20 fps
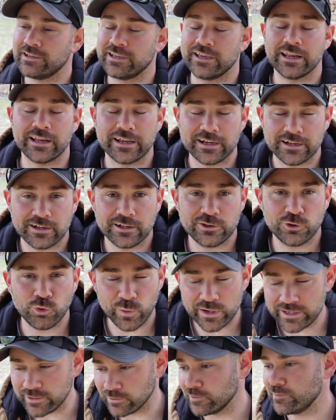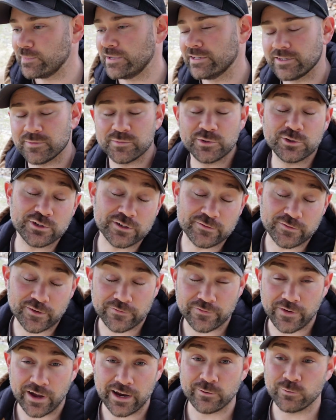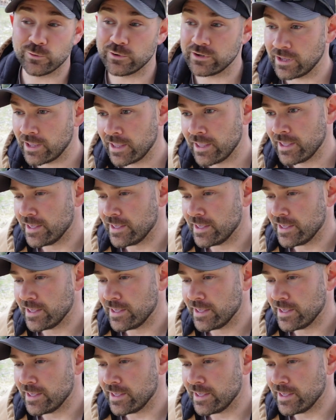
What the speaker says: getting dwindled because I'm using it for firewood.